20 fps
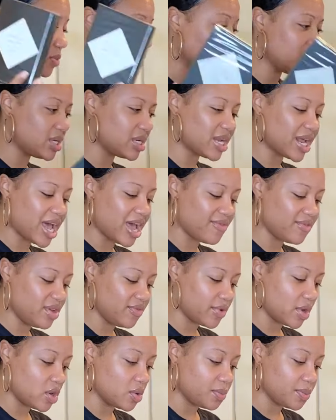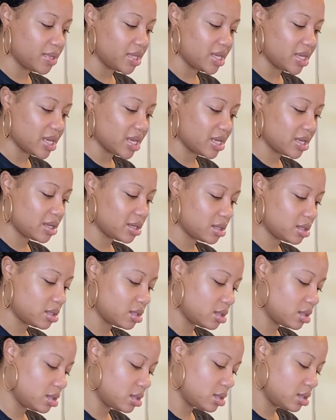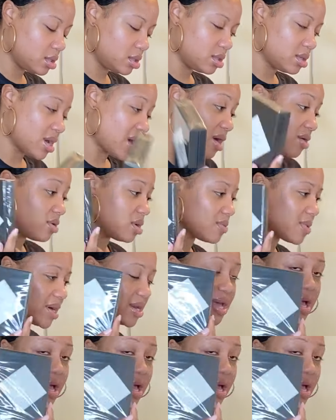really good. I haven't even opened it yet. I don't know why